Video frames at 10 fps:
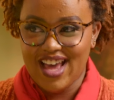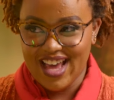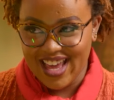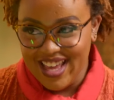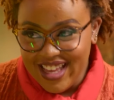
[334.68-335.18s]

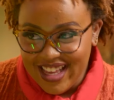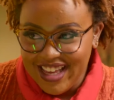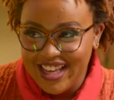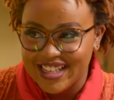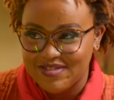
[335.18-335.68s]

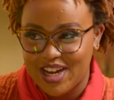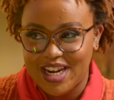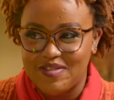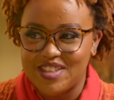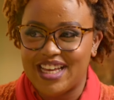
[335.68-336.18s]
Hey,
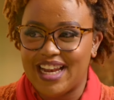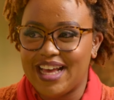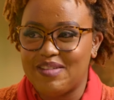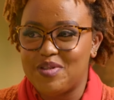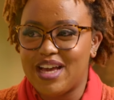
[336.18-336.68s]
Madam Celeb,